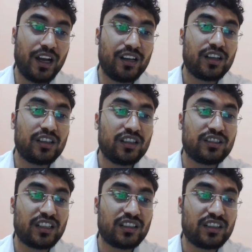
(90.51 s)
and other
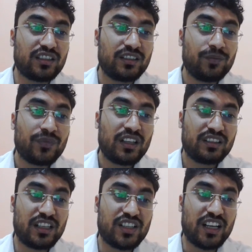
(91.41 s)
sectors
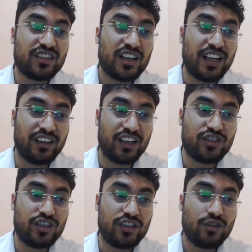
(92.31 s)
such as
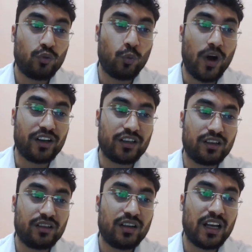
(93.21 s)
energy,
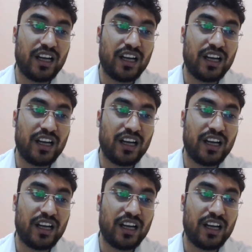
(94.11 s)
water,